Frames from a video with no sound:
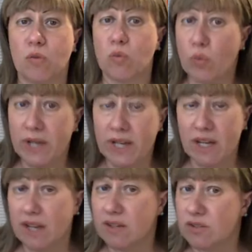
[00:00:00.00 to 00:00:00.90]

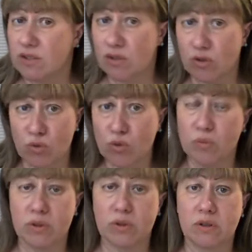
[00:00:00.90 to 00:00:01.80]
We as a
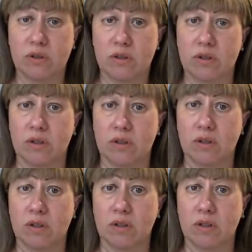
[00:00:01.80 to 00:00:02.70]
group
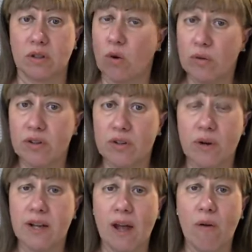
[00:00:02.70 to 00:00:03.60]
on earth
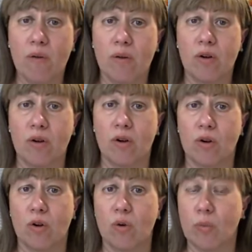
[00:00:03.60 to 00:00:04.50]
right now,
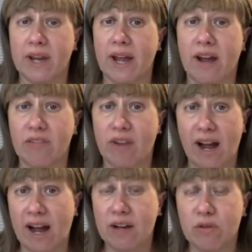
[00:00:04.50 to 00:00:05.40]
we have
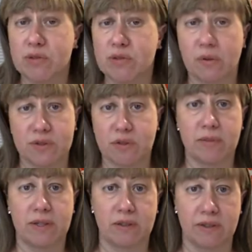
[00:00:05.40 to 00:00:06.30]
high
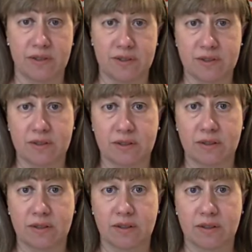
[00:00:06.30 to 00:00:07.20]
responsibilities.
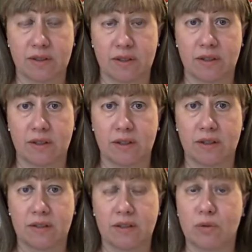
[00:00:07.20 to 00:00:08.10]

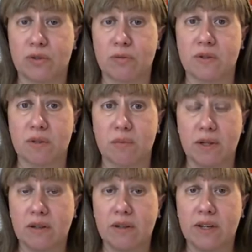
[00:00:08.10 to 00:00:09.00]
The
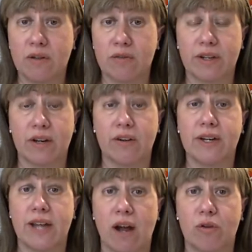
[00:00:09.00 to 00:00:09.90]
responsibility of
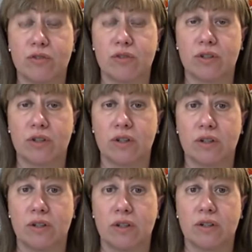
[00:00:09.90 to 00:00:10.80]
carrying out
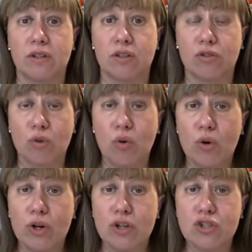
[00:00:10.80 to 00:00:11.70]
the
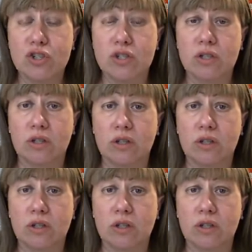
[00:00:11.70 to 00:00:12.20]
torch